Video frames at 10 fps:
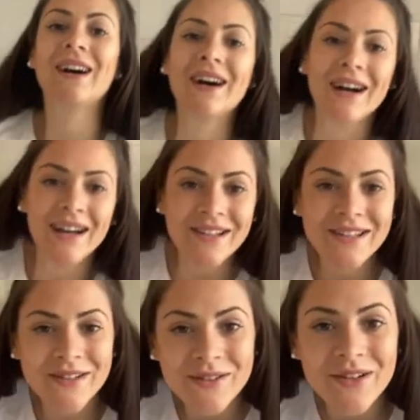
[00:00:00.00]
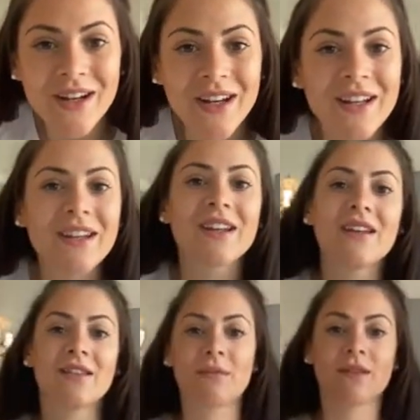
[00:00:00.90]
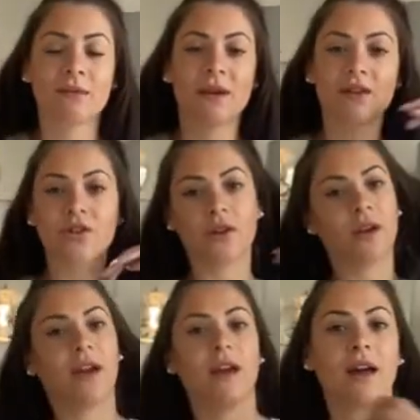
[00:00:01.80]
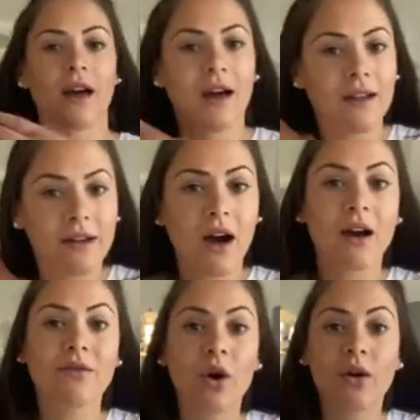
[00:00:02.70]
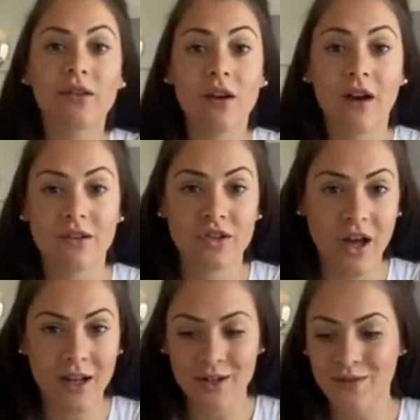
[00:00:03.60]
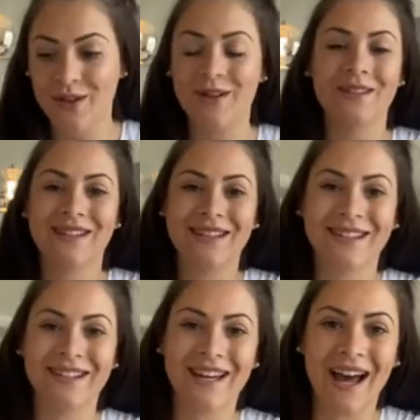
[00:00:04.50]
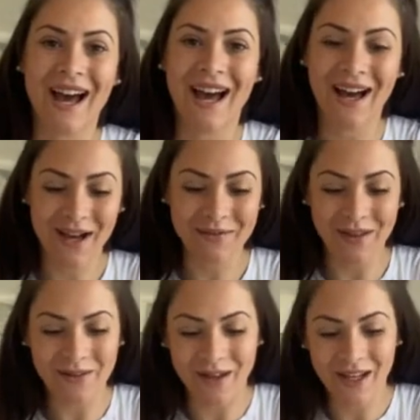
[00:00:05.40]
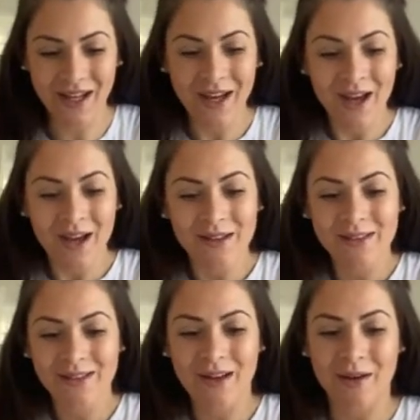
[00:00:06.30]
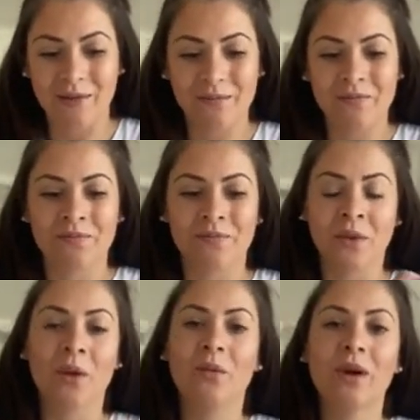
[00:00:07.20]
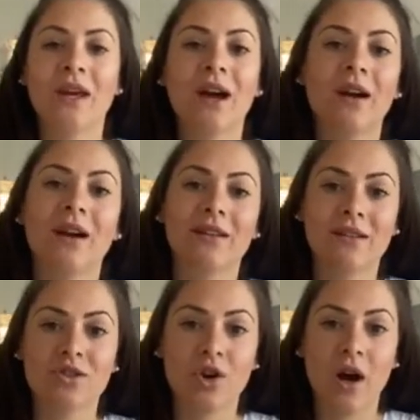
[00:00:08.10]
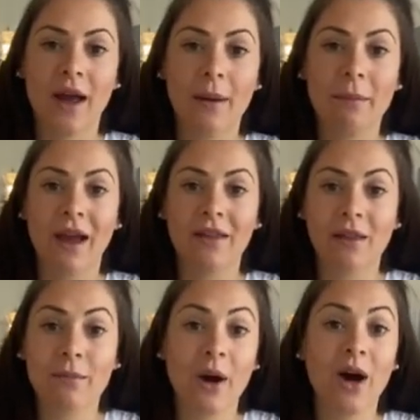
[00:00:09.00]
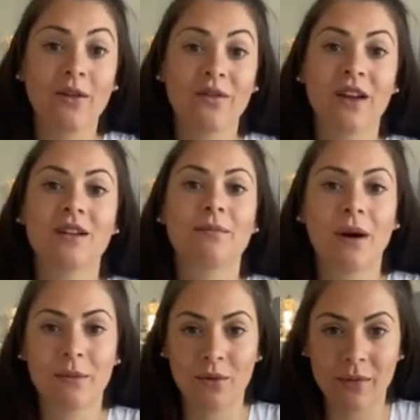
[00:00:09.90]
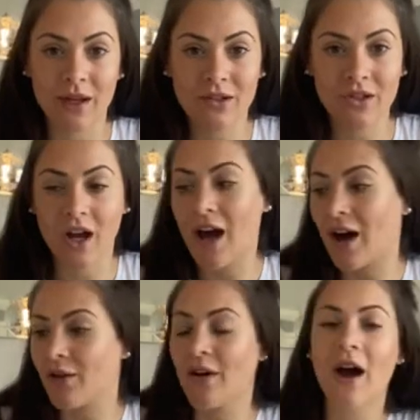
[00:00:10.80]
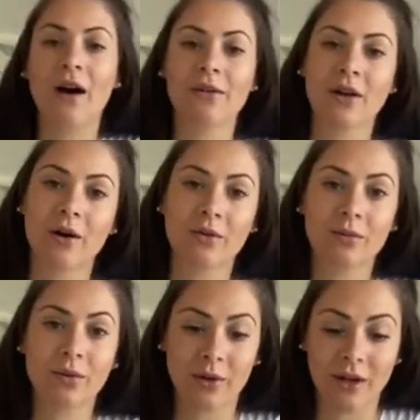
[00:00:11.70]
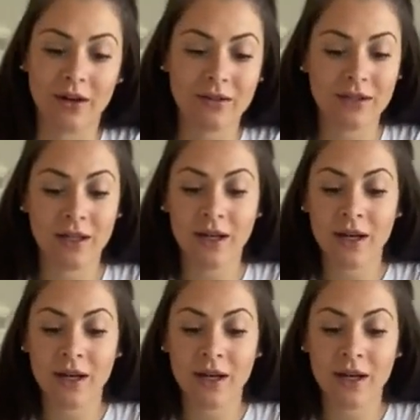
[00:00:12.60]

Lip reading: Hi children, it's Miss Demetriou here and I've got a science challenge for you to do at home this week. So, we are going to try and make the perfect bubble mixture out of household products.